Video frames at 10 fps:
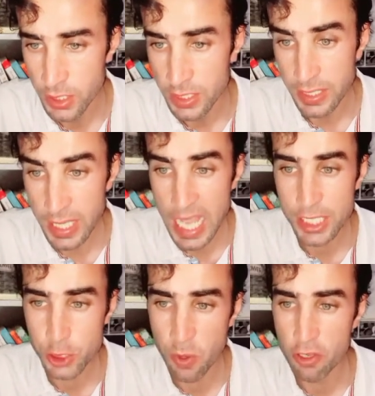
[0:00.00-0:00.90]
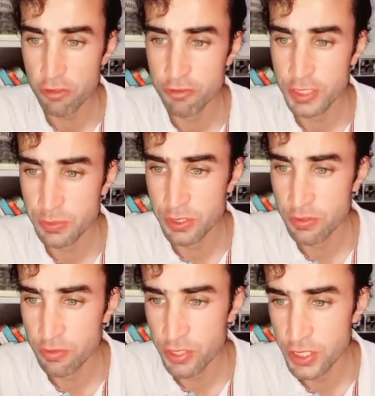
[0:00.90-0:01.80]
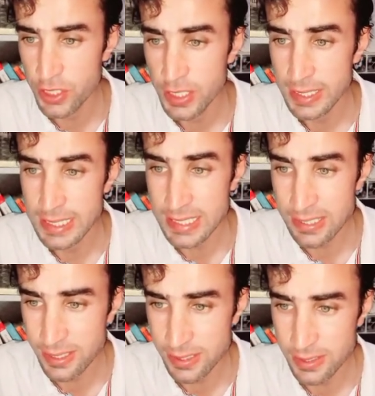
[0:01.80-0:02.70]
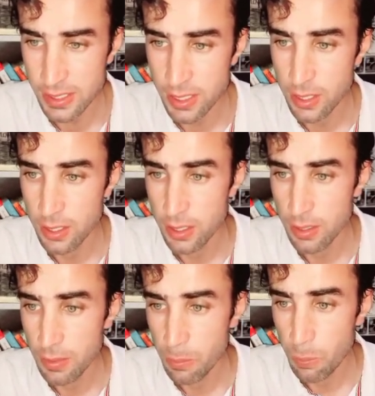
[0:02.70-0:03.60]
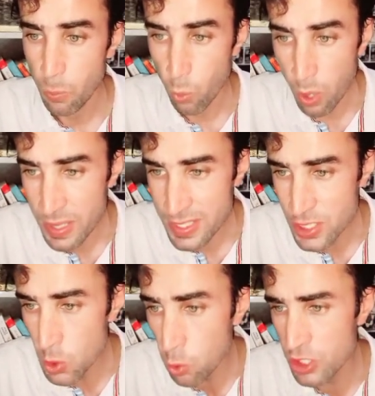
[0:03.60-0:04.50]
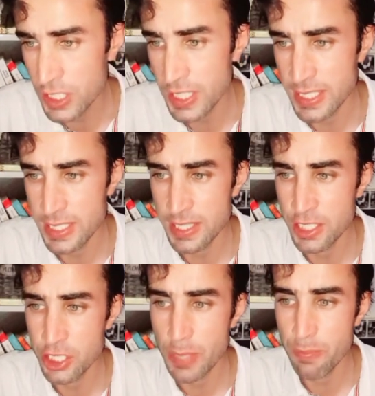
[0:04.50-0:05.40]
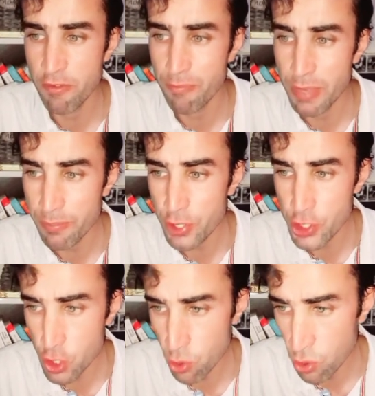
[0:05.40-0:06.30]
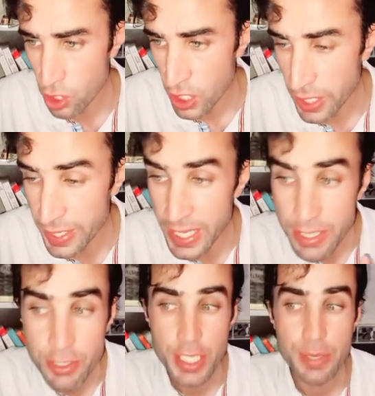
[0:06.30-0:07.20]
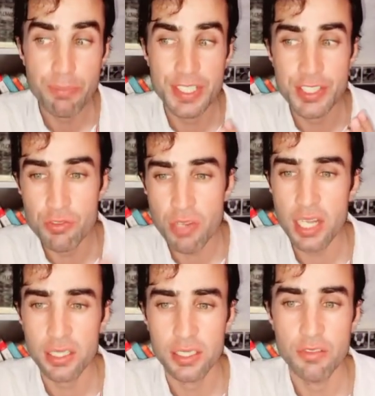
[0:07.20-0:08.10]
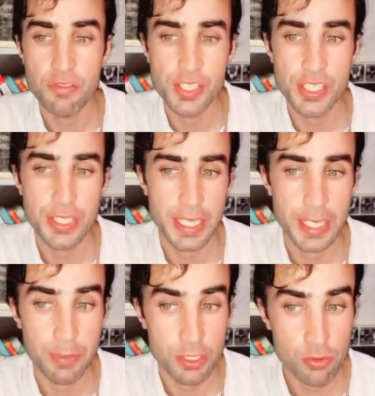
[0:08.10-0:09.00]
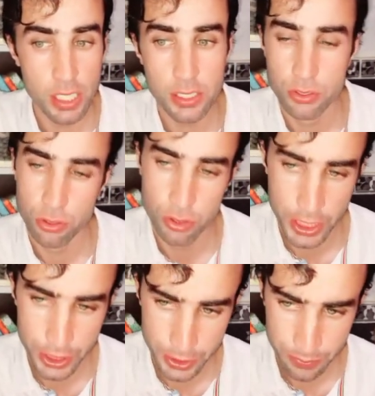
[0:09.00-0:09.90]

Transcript: The last part of chapter 3 discusses woman's nosiness in the shape of Bibi Jo, an anti-patriarchal vein in a patriarchal society.